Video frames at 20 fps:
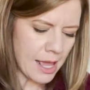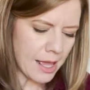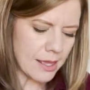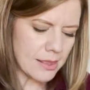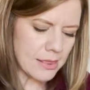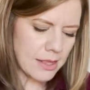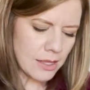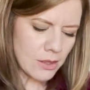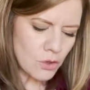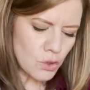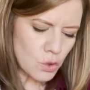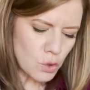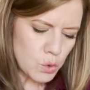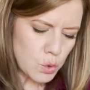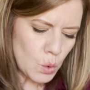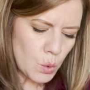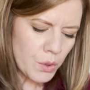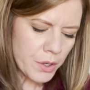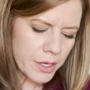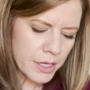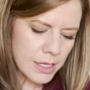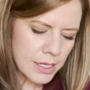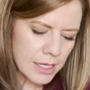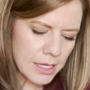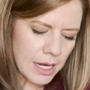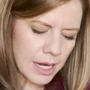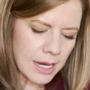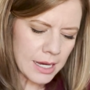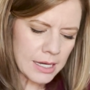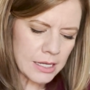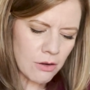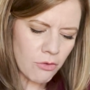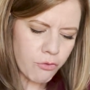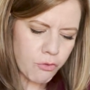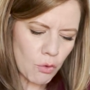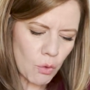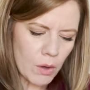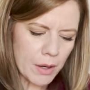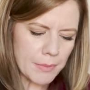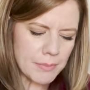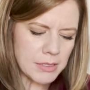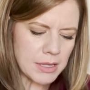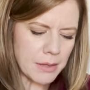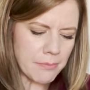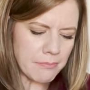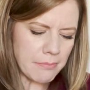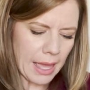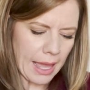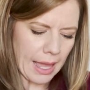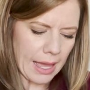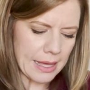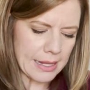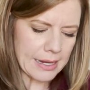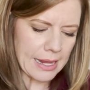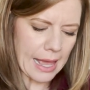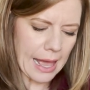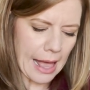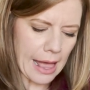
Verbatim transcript: Then the Lord God formed the man